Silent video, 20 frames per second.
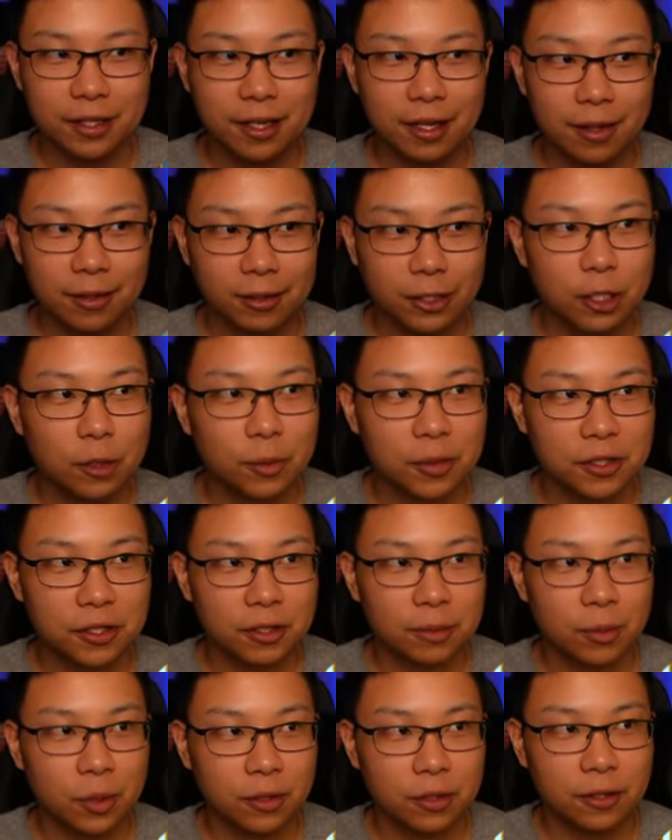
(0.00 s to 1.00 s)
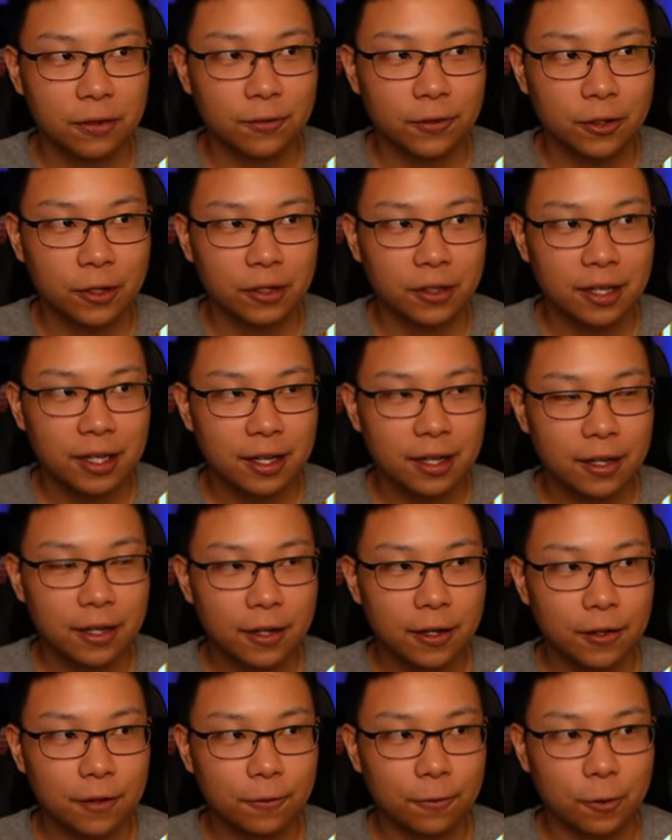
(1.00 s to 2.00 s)
Uh, Cupidus is mostly for
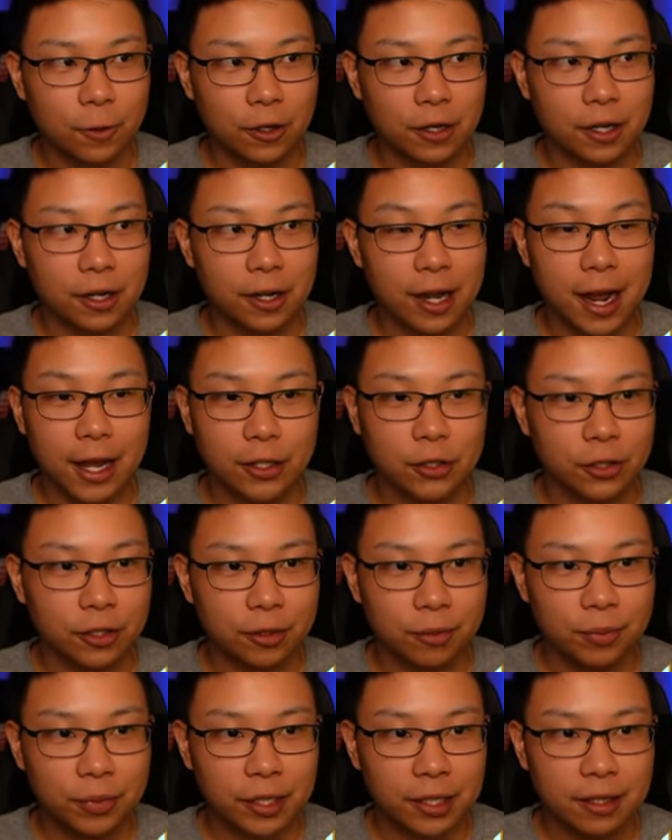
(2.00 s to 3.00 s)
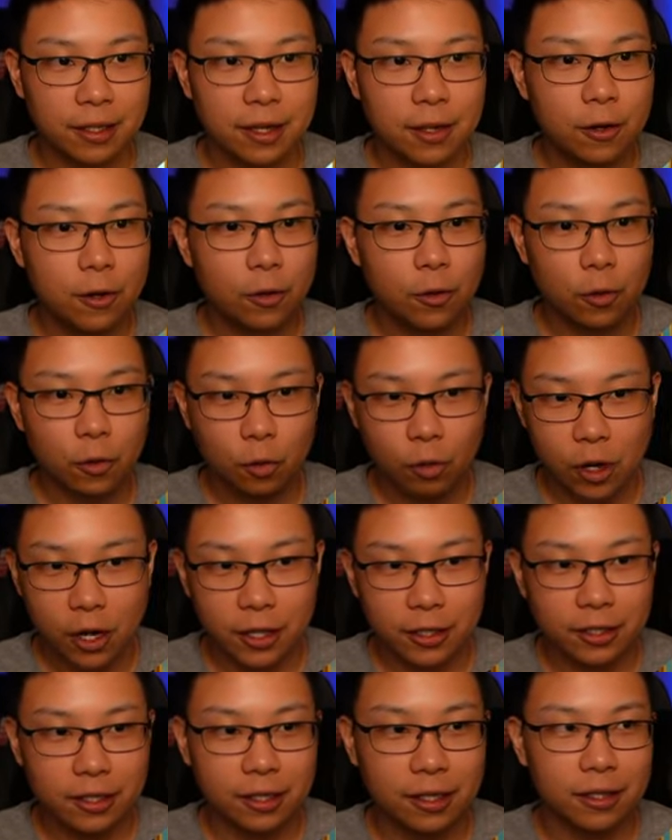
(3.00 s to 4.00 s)
for uh, Hydra, but
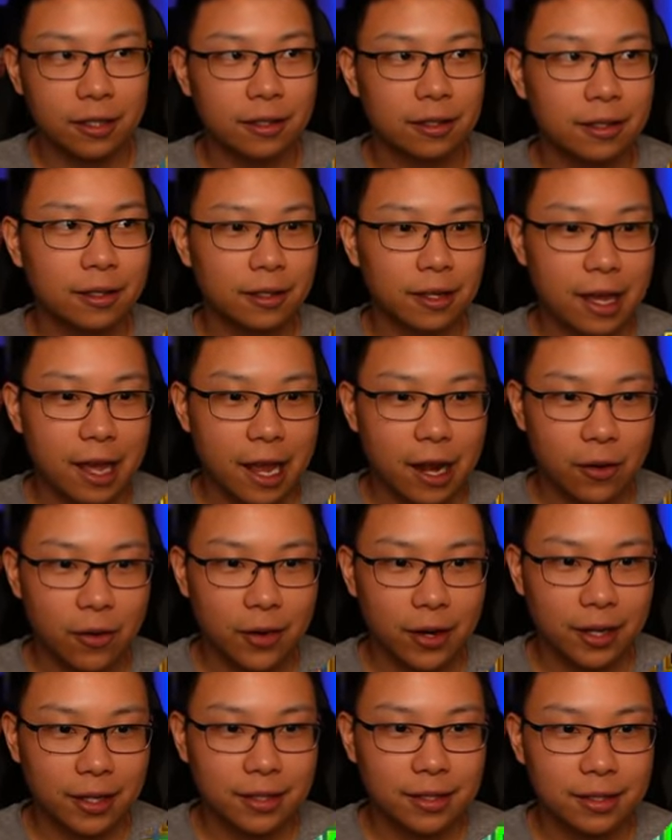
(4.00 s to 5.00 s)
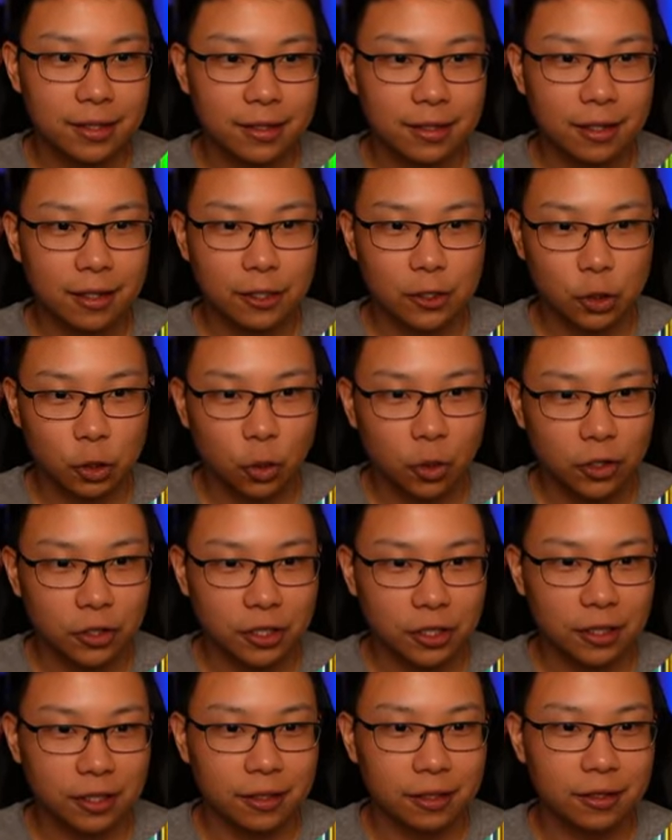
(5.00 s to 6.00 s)
Rhonda, Erix,
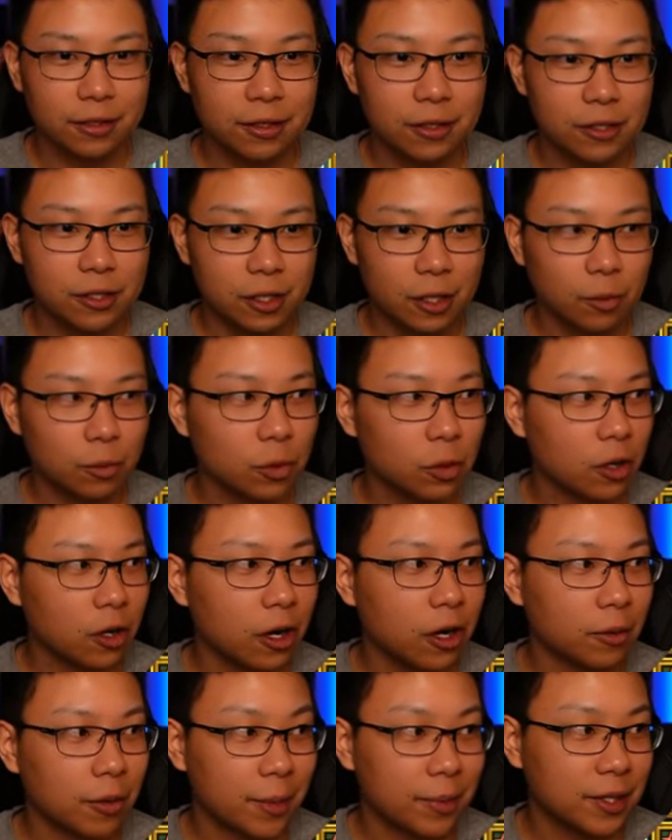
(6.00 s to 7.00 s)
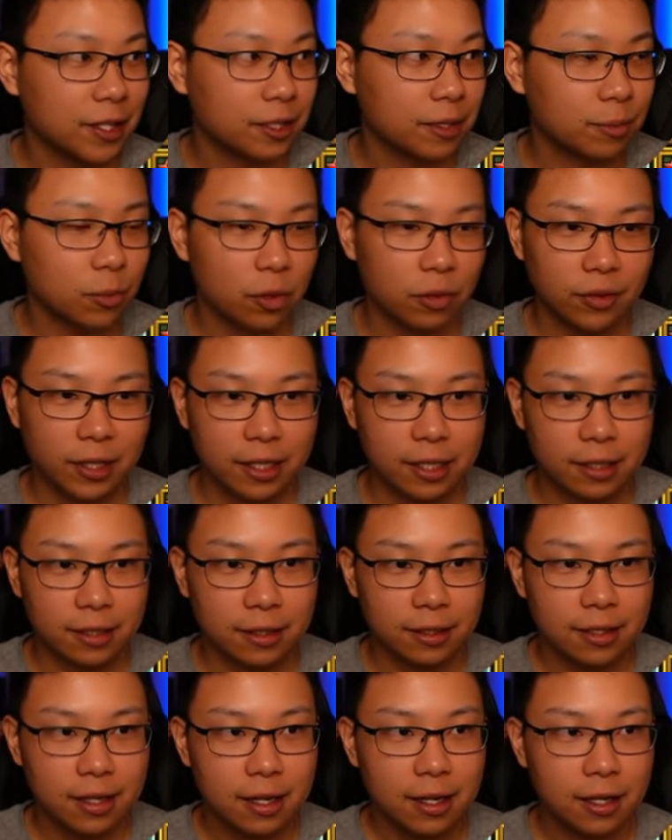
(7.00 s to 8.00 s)
Georgid, Sun Wukong. I mean, this is more of like
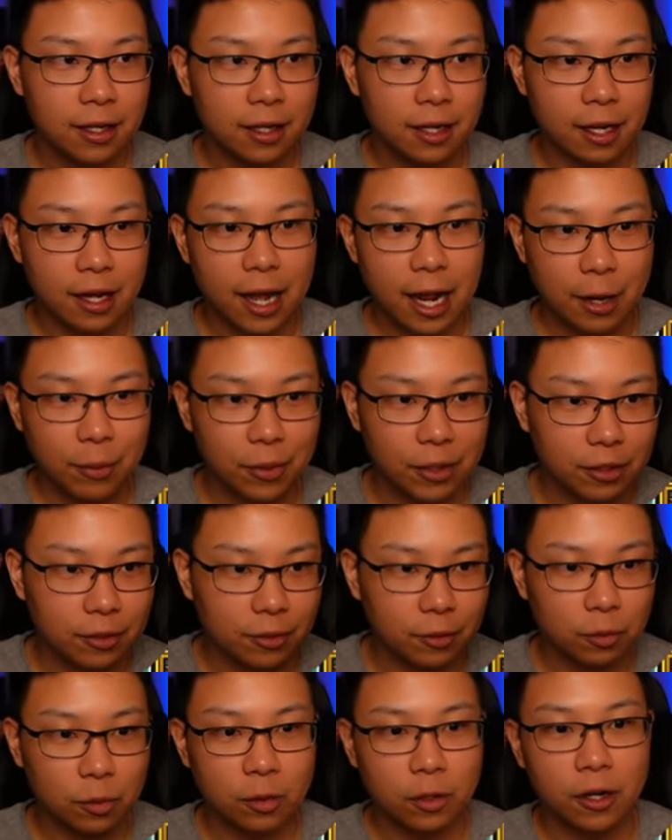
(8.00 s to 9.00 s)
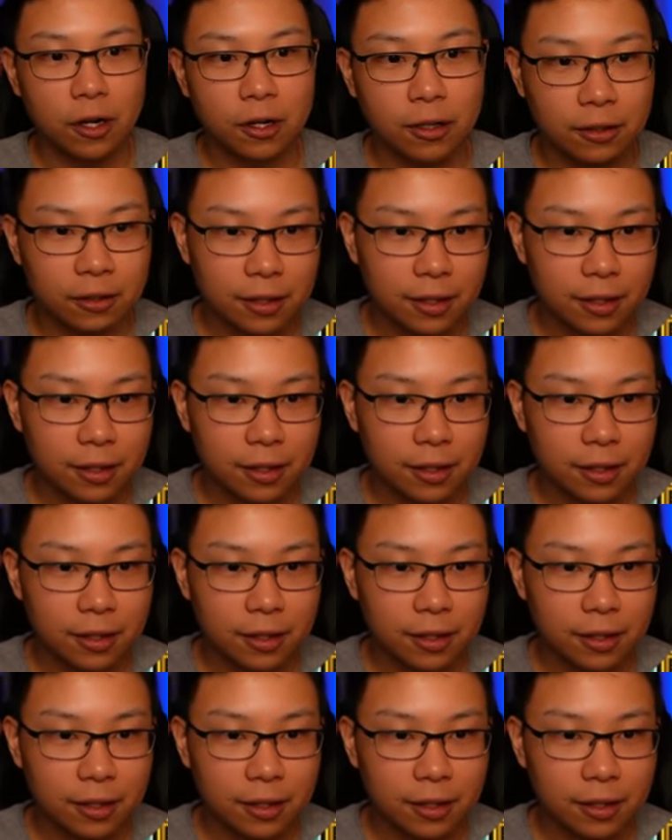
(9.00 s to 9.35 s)
a, a hybrid Wukong.